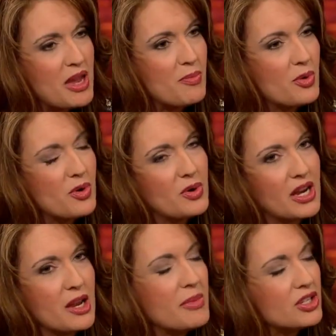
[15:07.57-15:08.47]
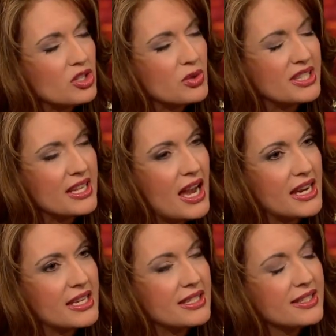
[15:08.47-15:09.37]
people commit suicide,
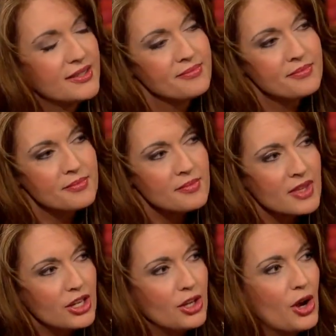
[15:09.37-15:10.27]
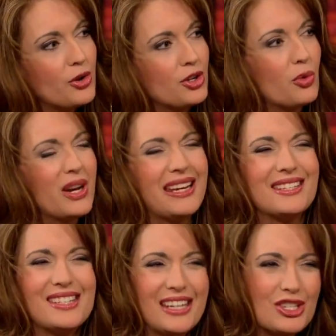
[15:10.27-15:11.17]
it's, you know, you're wanting
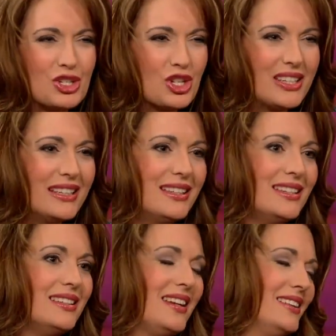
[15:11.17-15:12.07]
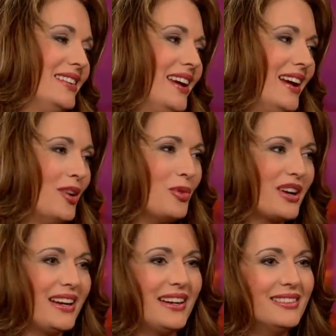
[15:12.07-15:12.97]
attention and we're
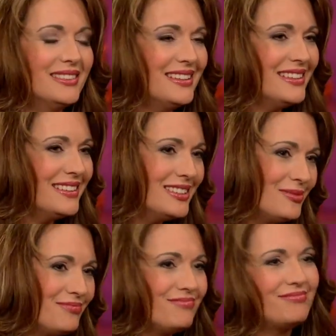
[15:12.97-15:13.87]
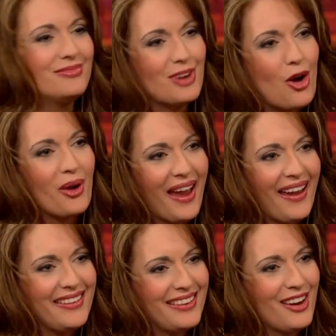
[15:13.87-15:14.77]
gonna,
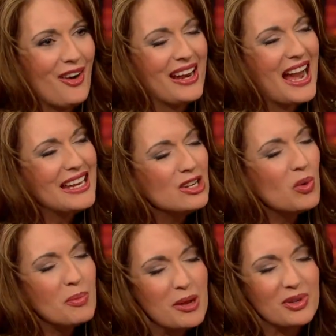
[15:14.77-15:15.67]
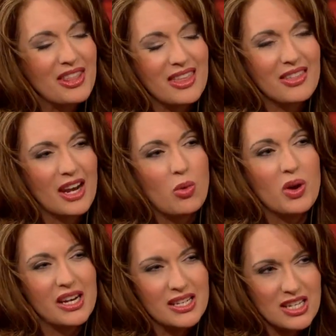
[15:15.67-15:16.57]
okay, you know, and I didn't want people to think that I
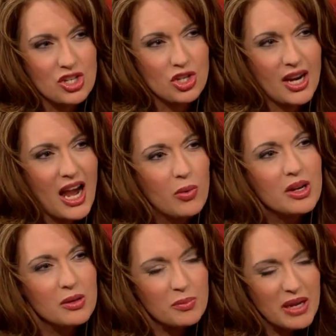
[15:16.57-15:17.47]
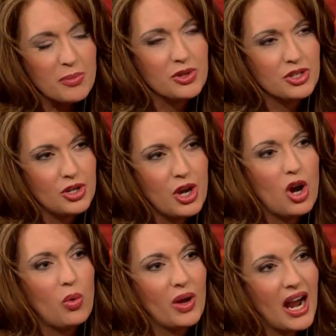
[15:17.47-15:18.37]
wanted attention. I wanted people to
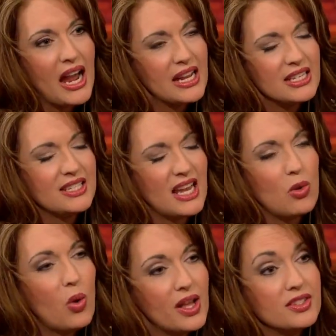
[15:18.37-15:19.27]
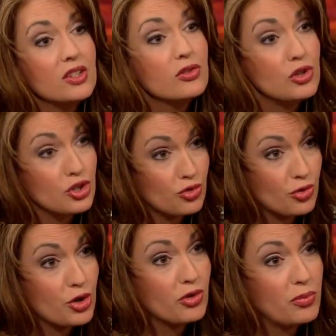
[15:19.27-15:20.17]
know what I had to say was the
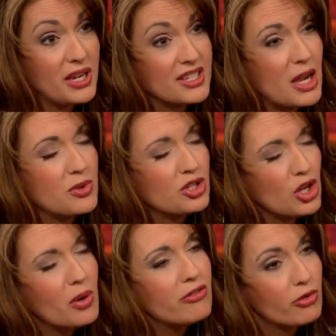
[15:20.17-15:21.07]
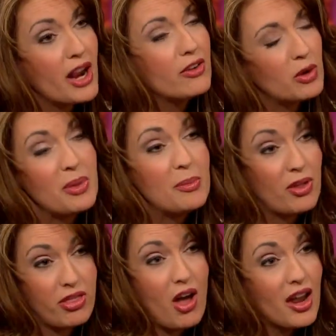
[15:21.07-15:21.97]
truth, because I was so afraid of what
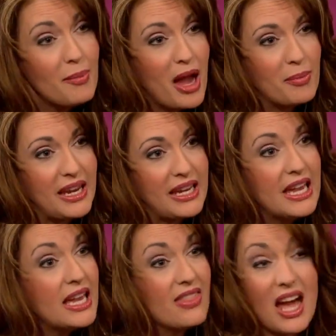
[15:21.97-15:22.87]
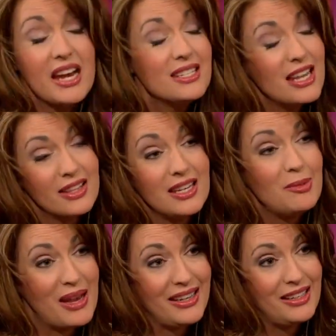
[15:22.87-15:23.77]
people thought about me. I didn't tell
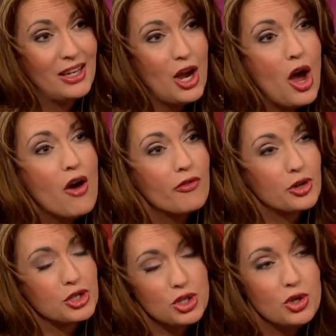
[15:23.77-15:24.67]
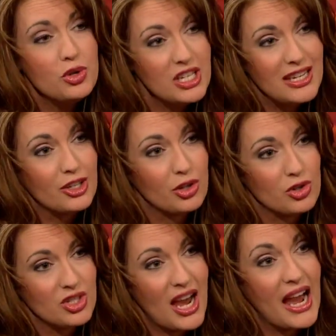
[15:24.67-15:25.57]
anybody. For 2
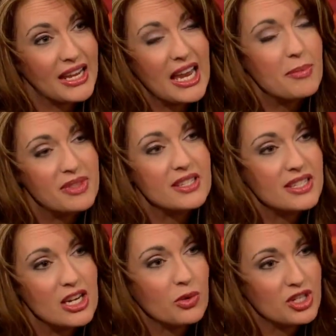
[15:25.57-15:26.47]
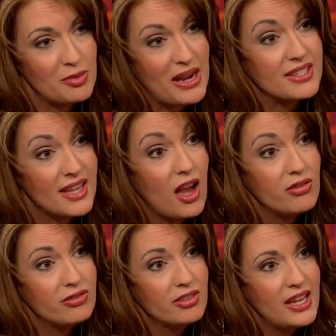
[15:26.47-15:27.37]
years, I kept this secret to
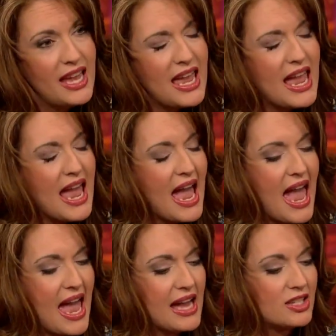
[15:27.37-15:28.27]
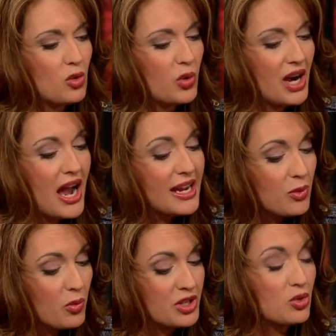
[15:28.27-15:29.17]
myself. And when I
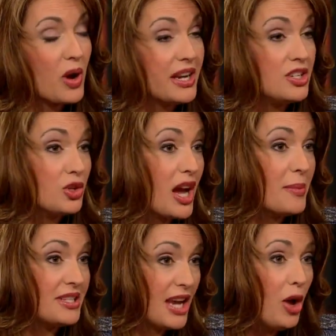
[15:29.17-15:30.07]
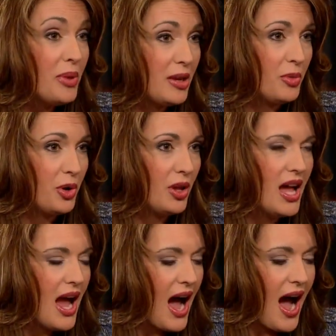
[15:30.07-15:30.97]
was ready to come and tell people,
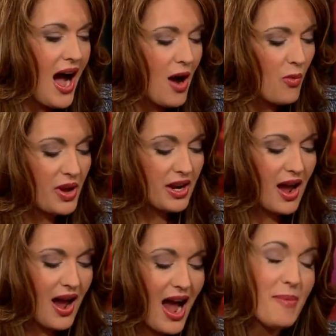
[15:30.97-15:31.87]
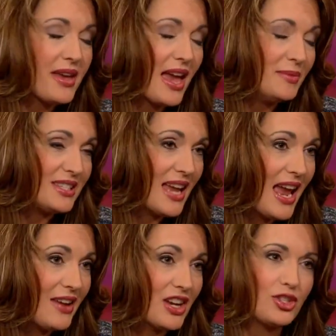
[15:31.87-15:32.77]
when I became
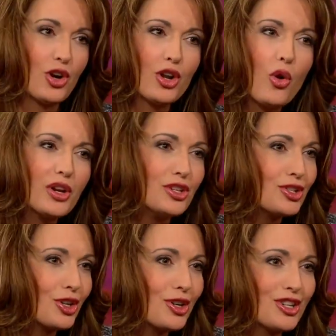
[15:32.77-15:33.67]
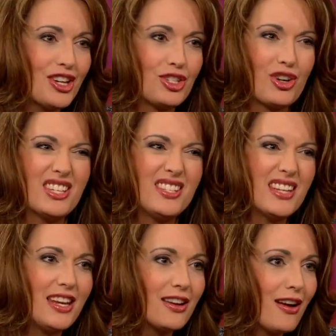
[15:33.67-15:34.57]
saved, I started going to church, I started
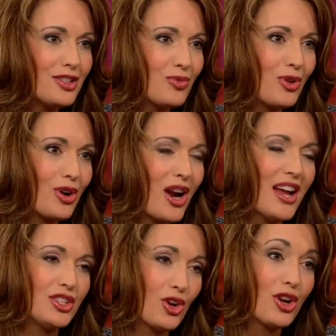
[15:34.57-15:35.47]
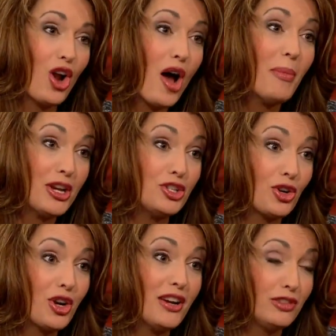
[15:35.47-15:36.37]
studying God's Word, I started on my
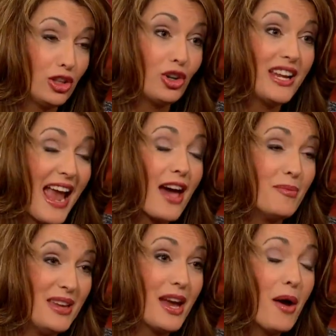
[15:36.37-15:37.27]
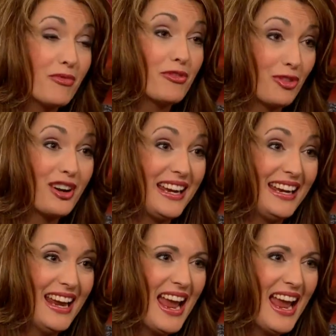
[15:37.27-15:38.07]
journey of learning how to become free